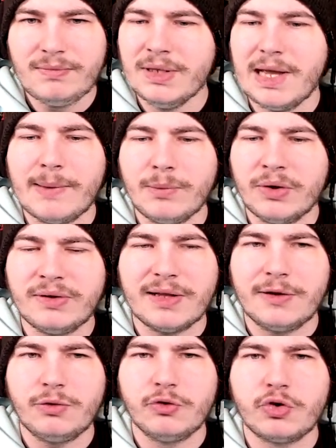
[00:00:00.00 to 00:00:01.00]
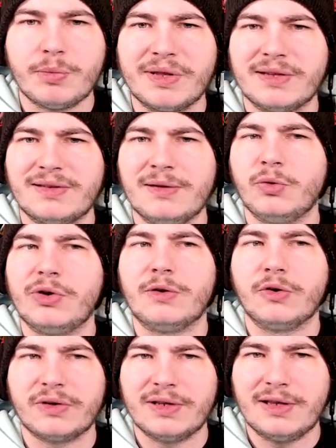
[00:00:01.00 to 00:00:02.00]
I'm not entirely too sure, but it seems what it
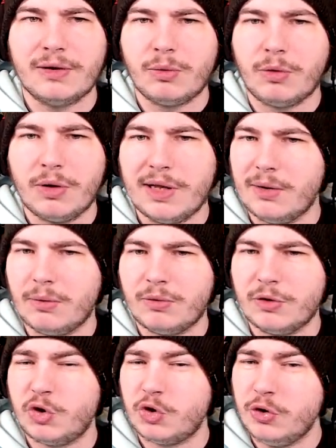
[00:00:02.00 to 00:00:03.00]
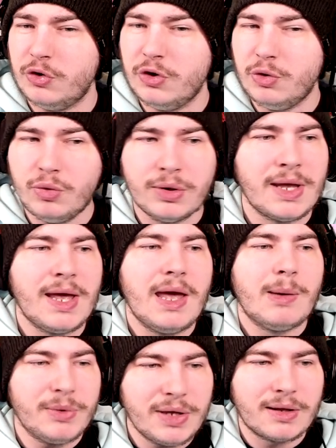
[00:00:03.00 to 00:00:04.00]
looks like it should do.
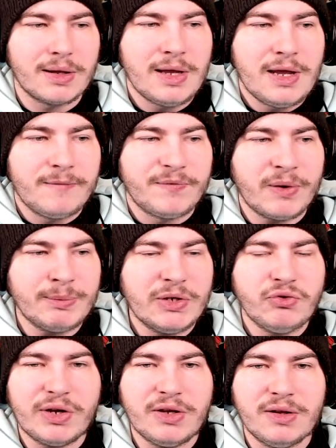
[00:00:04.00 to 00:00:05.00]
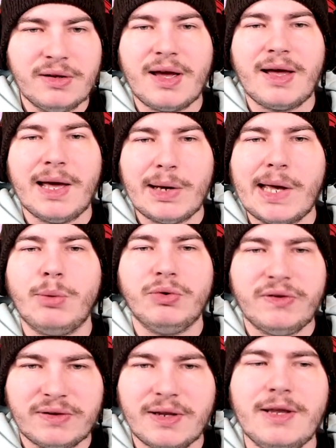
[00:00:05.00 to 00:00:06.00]
But yeah, Vampire Dragon, I
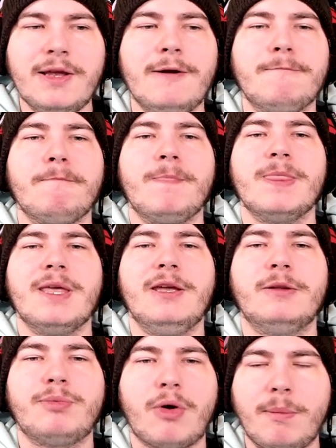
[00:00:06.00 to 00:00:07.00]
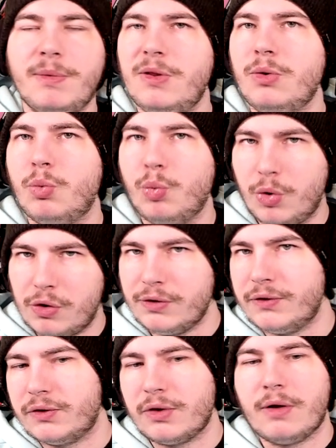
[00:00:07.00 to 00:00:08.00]
would say it is probably the
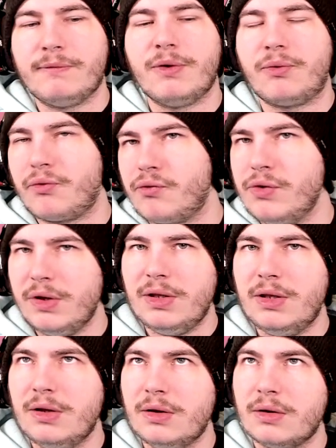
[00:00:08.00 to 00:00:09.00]
worst of the 3...